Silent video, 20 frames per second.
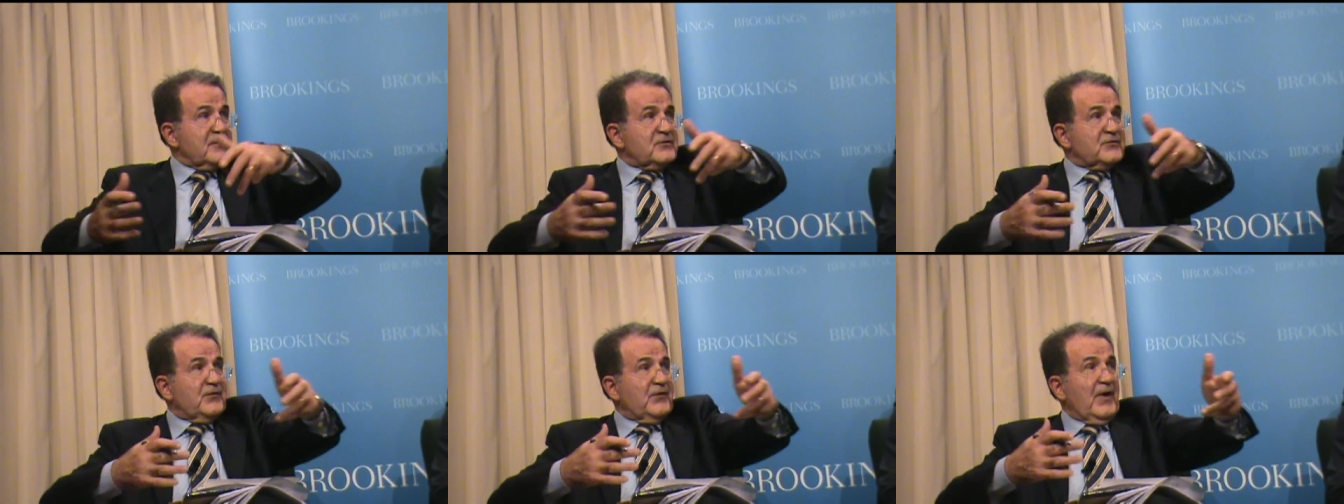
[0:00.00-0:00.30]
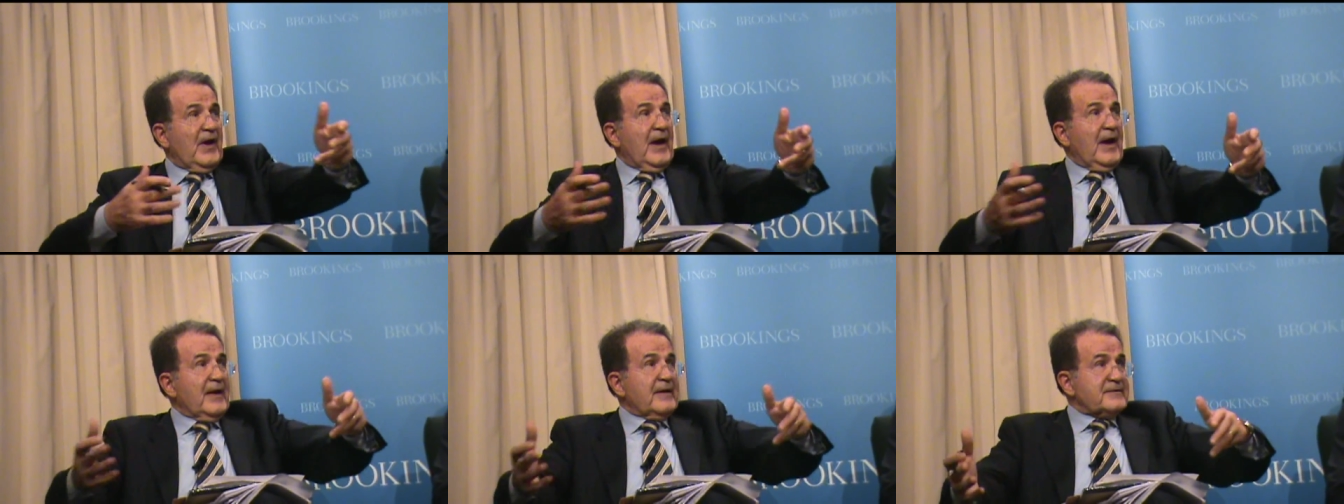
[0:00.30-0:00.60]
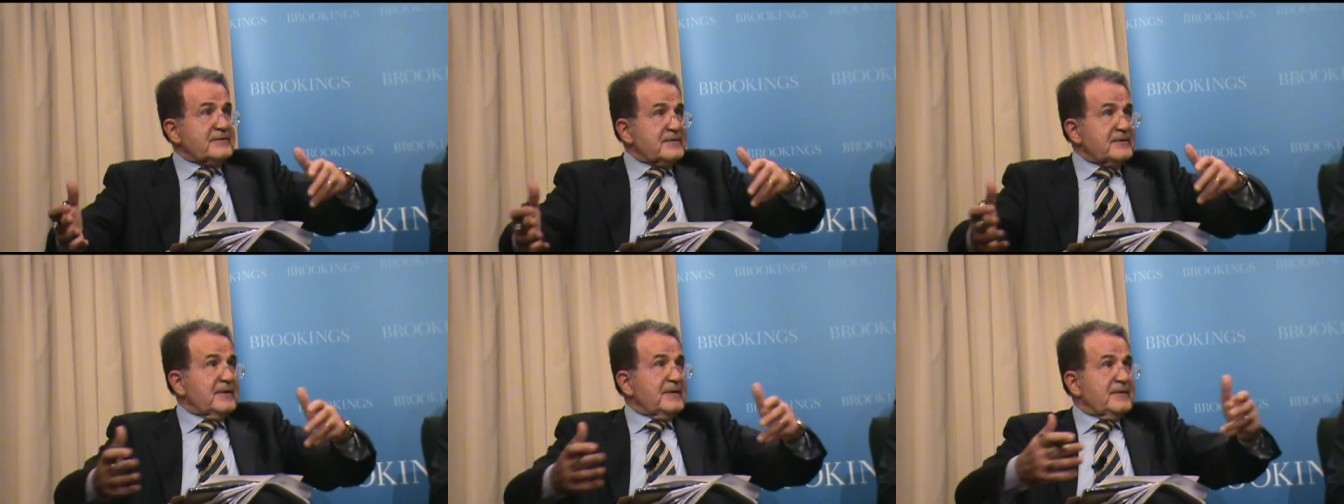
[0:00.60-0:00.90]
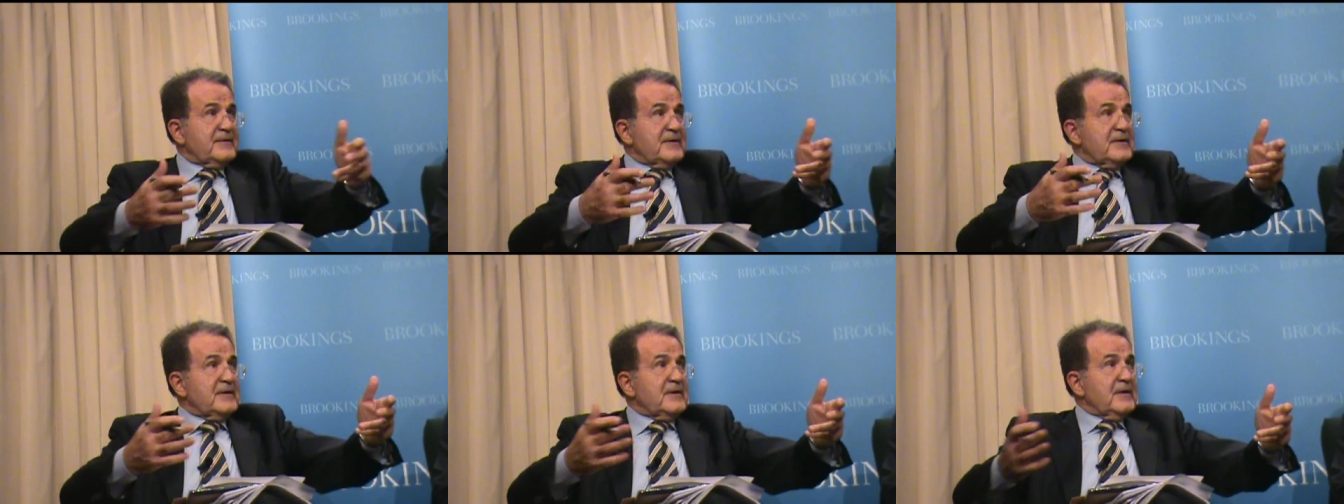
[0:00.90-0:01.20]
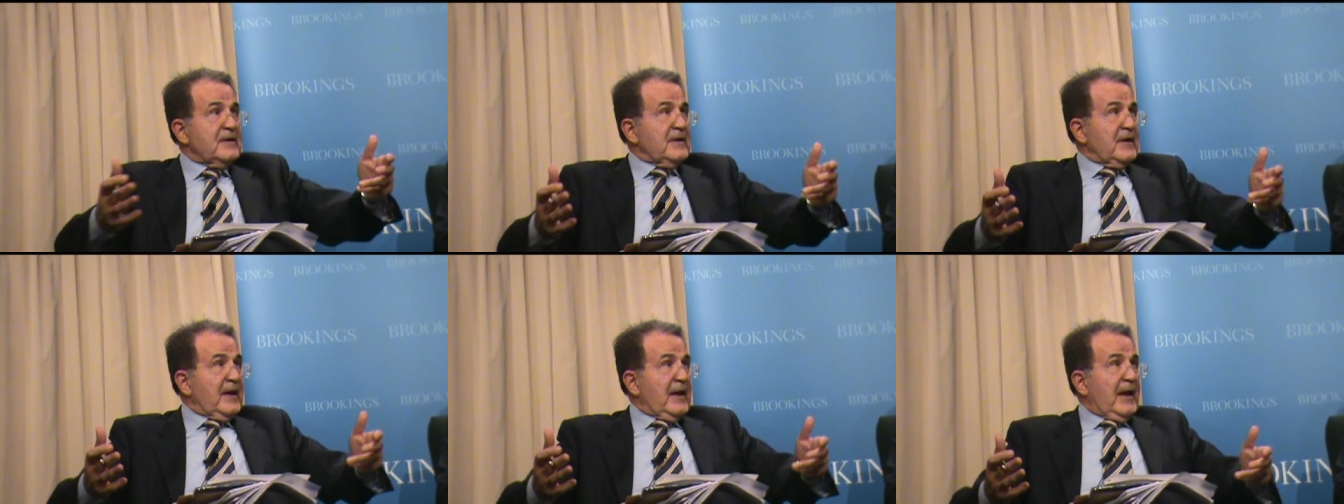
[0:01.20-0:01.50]
these facts,
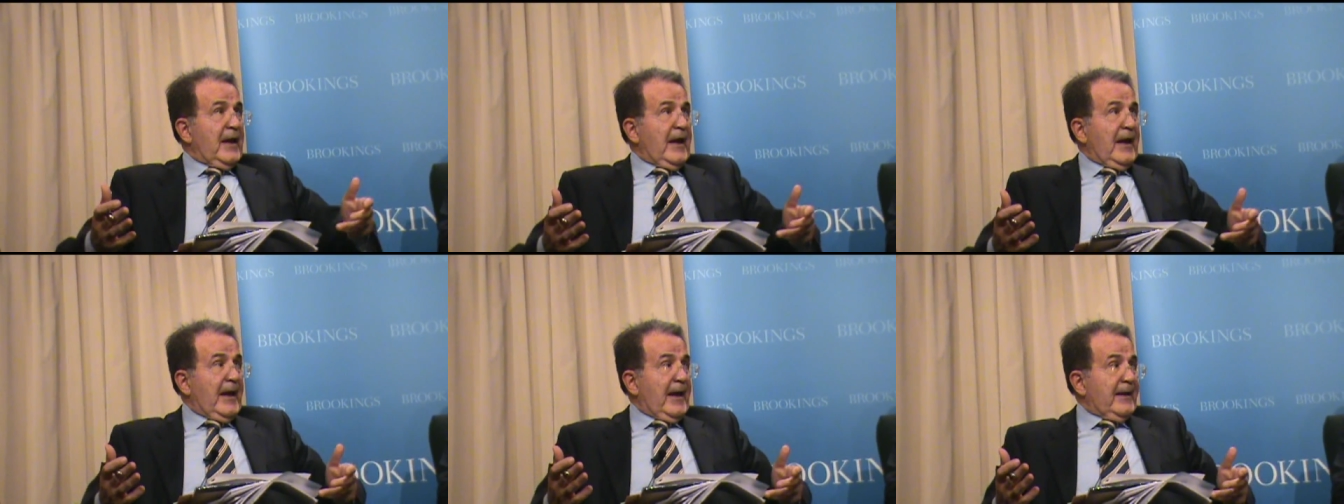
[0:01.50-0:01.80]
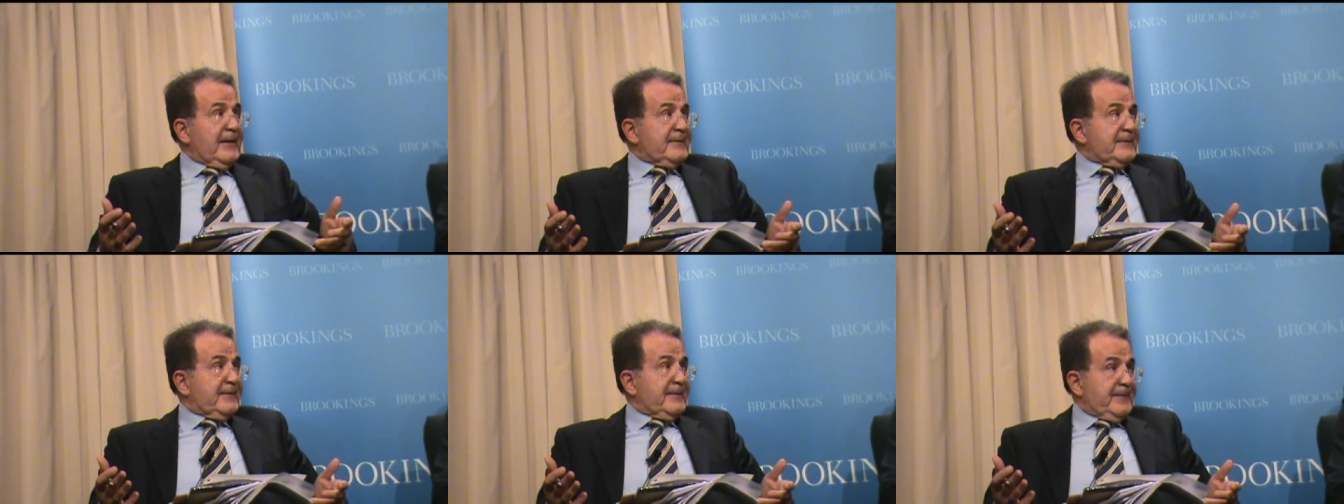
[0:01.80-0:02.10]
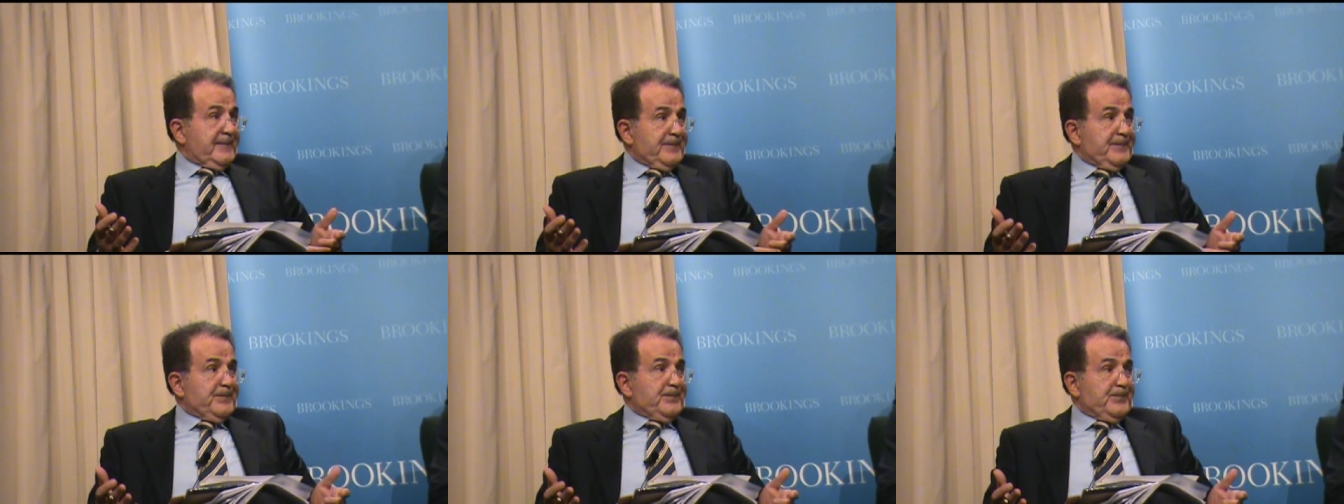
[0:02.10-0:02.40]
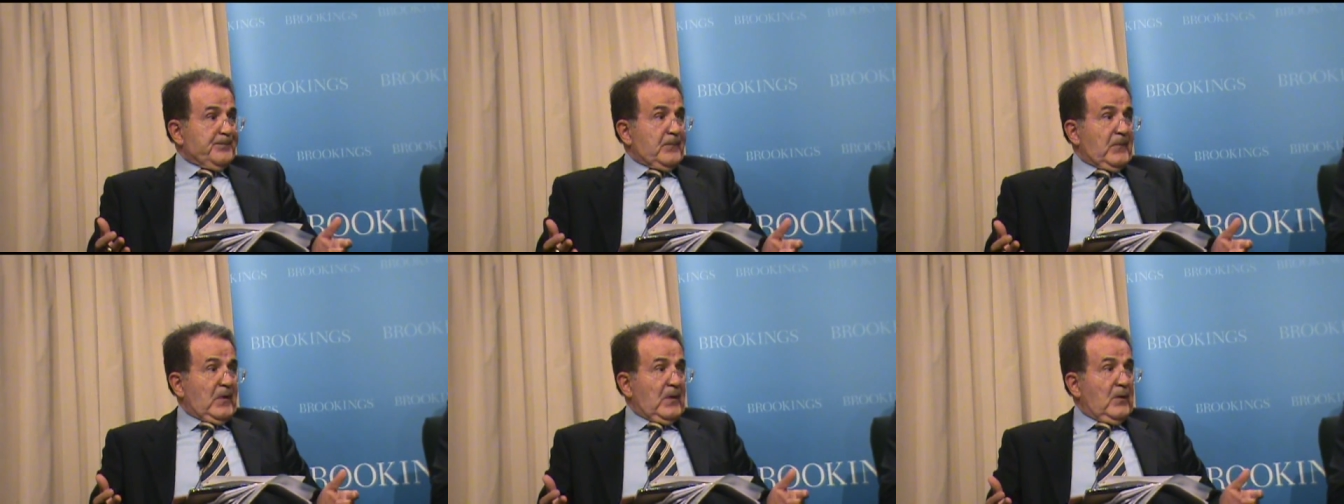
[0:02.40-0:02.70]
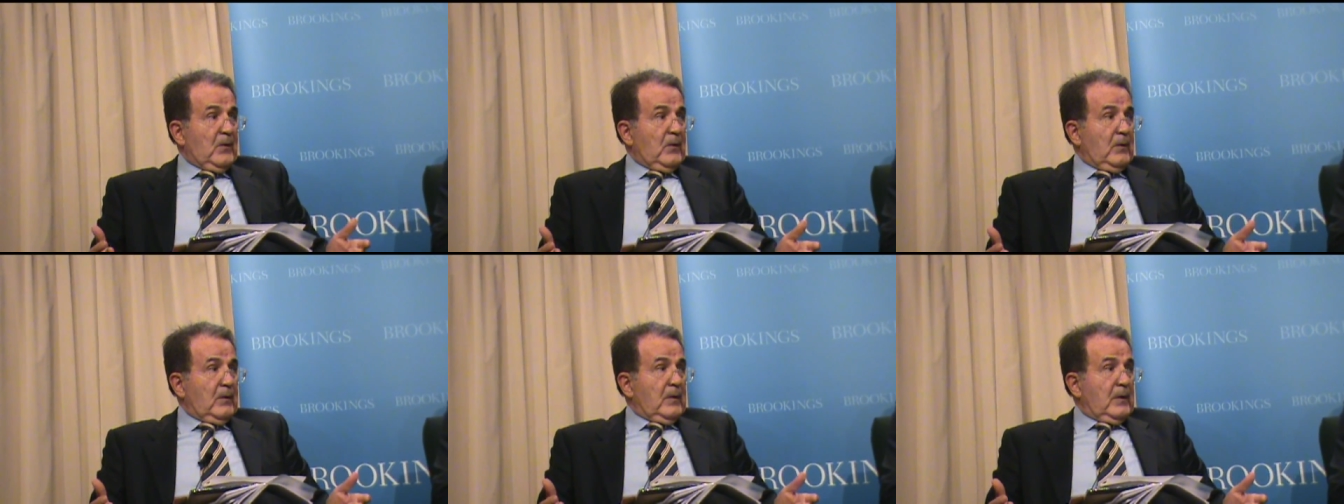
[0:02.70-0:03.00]
and
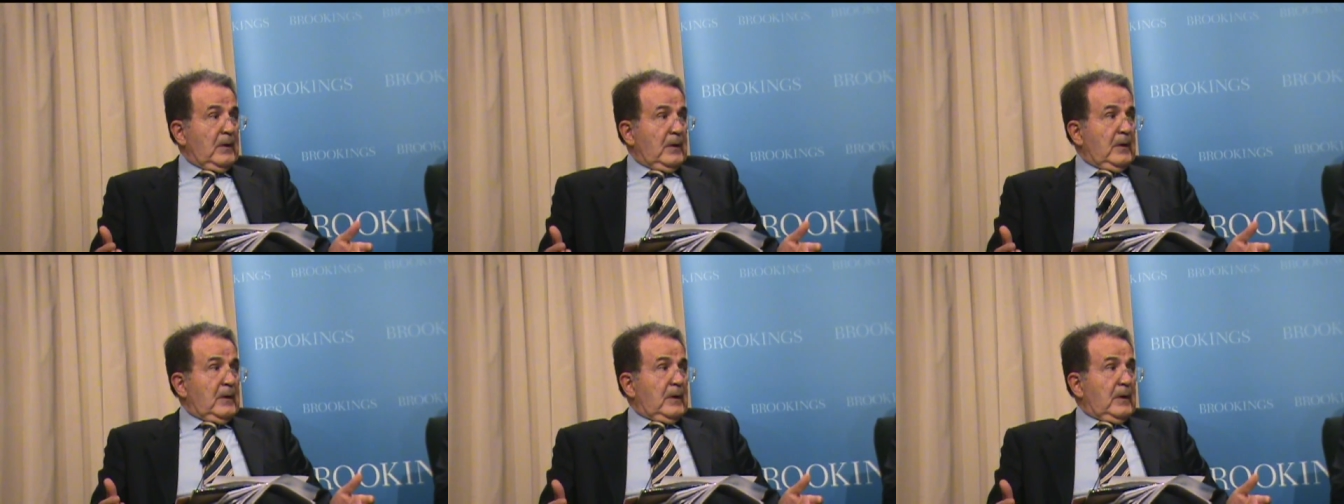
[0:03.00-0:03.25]
you know,